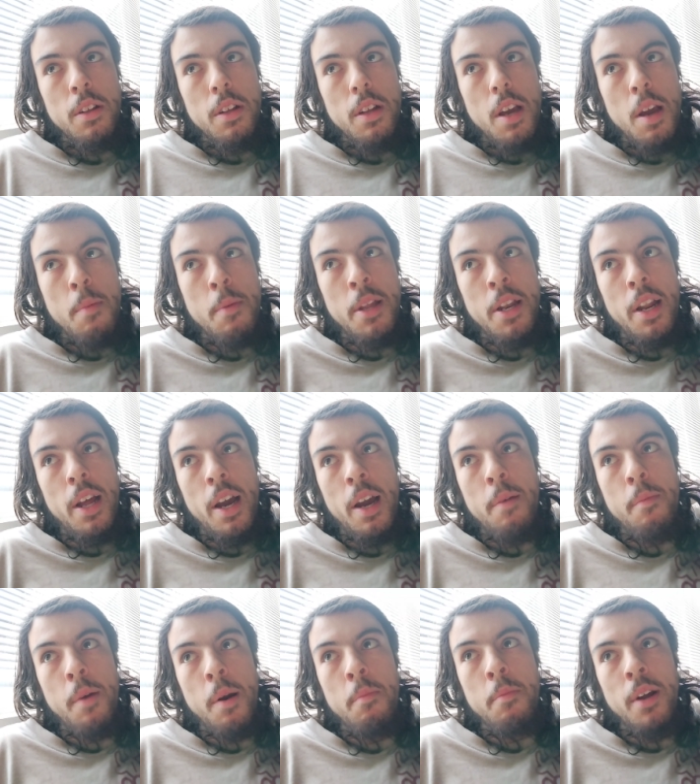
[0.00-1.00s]
I mean,
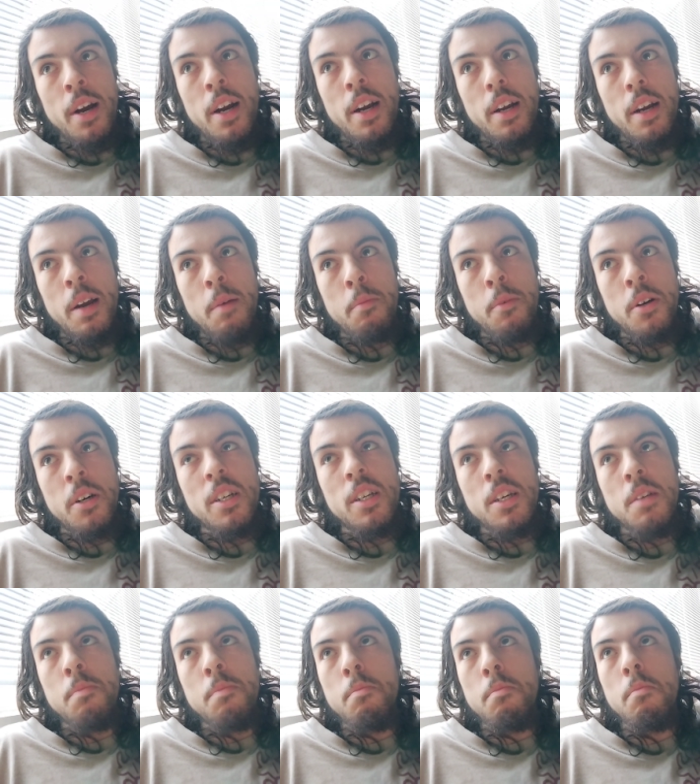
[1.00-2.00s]
I'm I'm not I'm
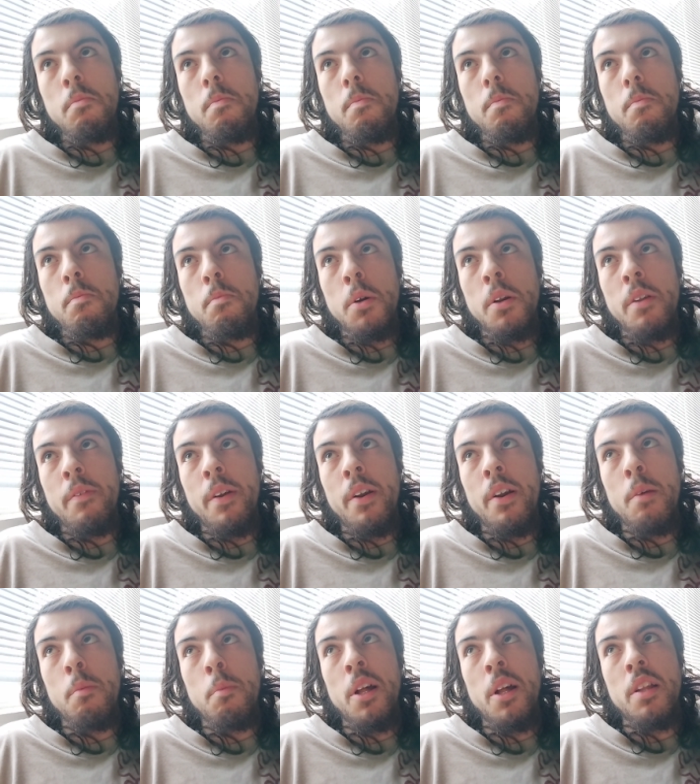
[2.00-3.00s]
gonna put it
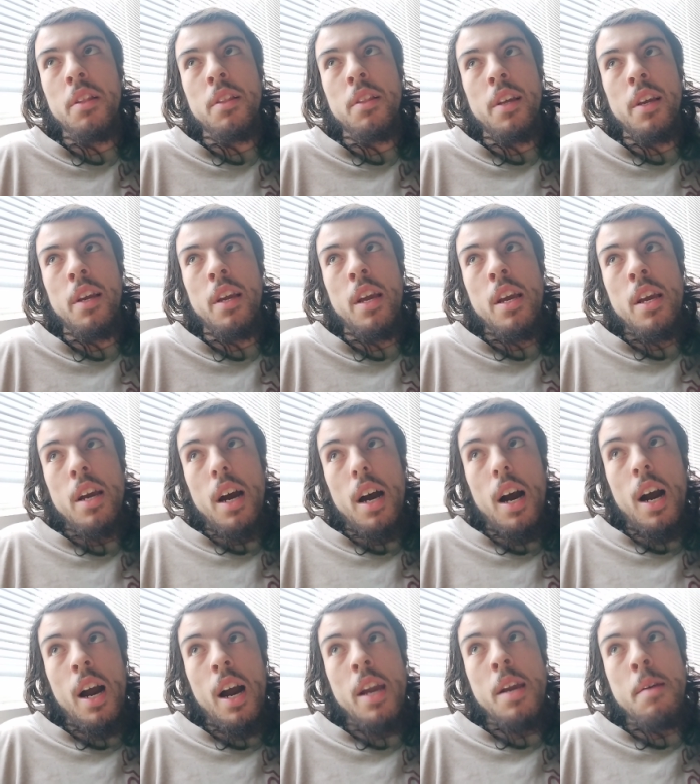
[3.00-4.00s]
very blatantly.
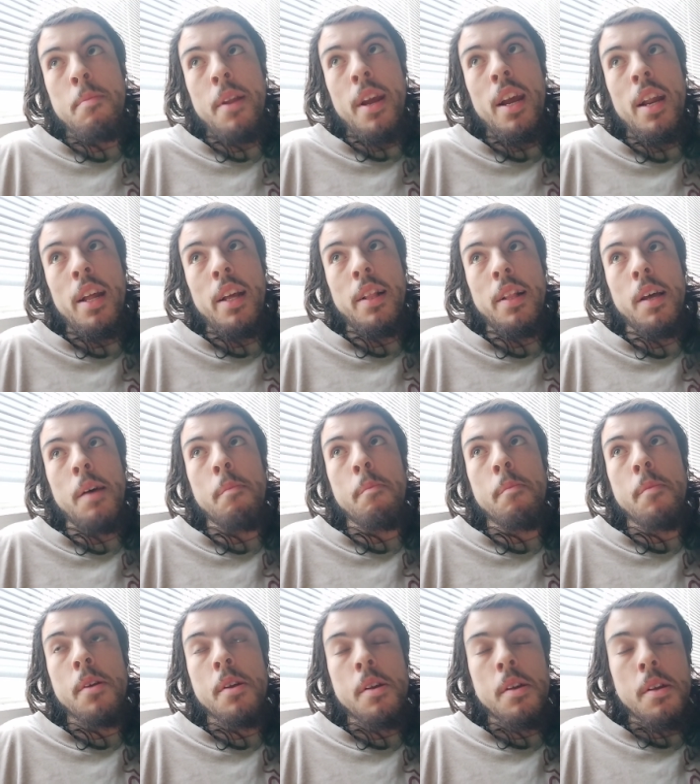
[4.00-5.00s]
I am dating
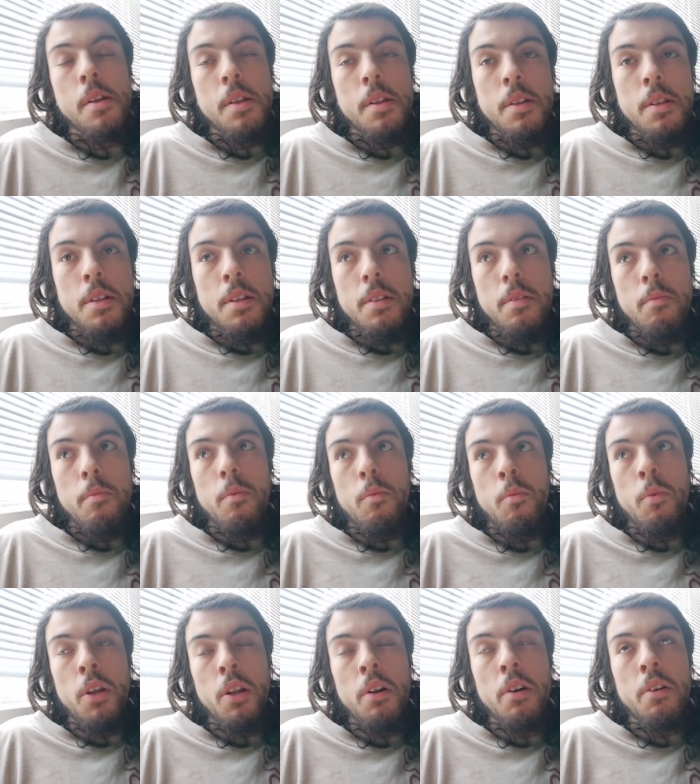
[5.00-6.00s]
them.
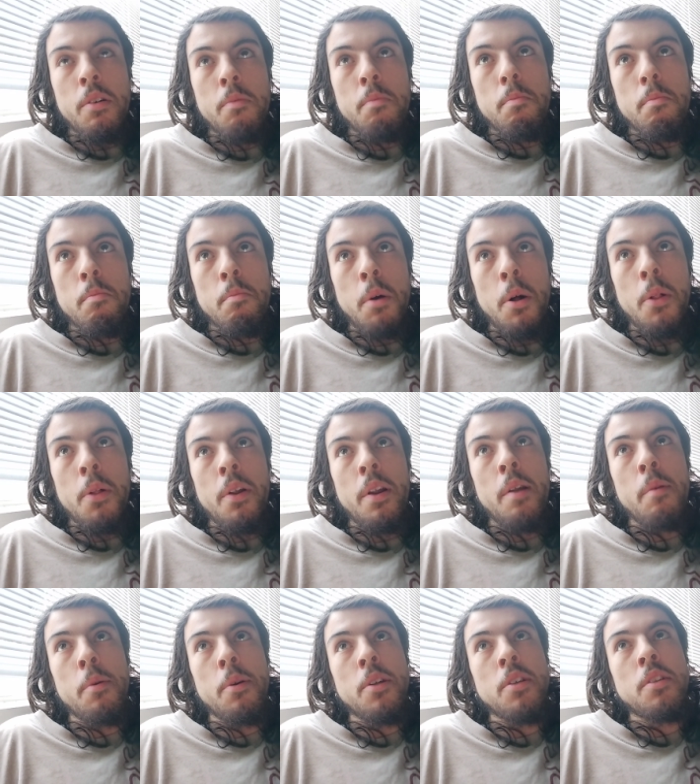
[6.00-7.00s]
We are
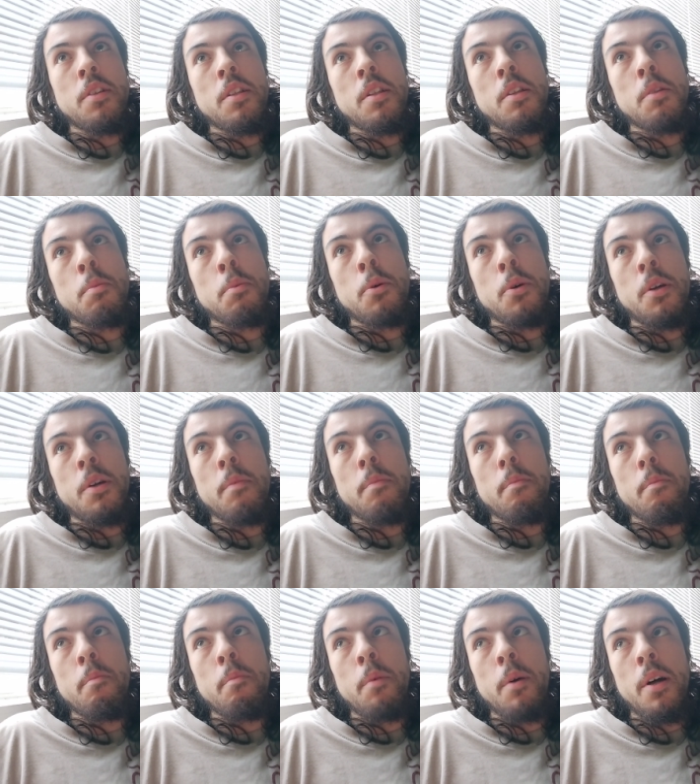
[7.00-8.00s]
polyamorous at this point,
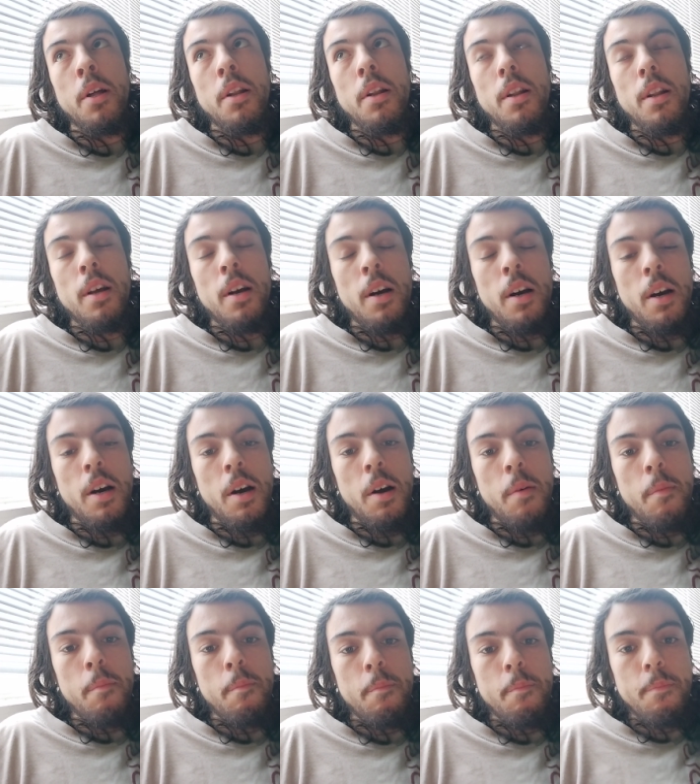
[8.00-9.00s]
but
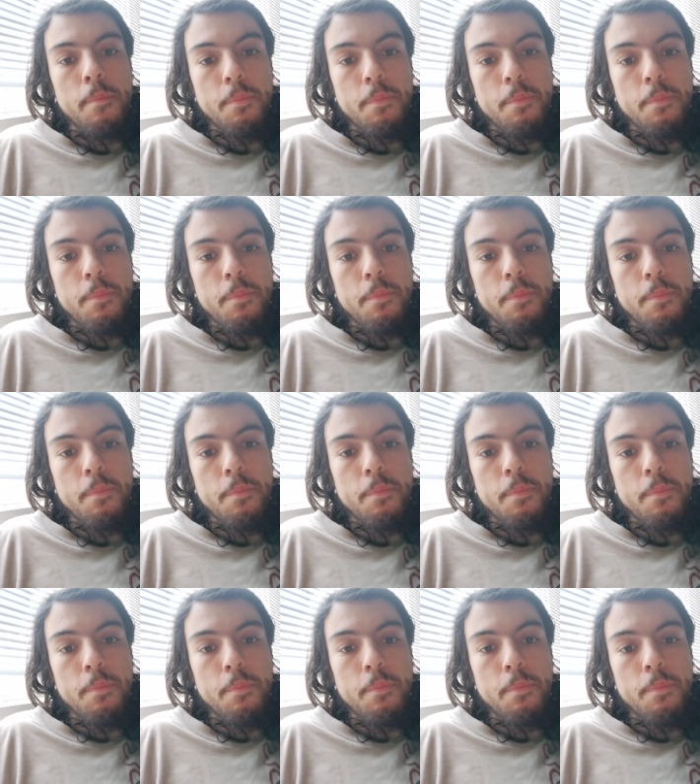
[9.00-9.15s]
um,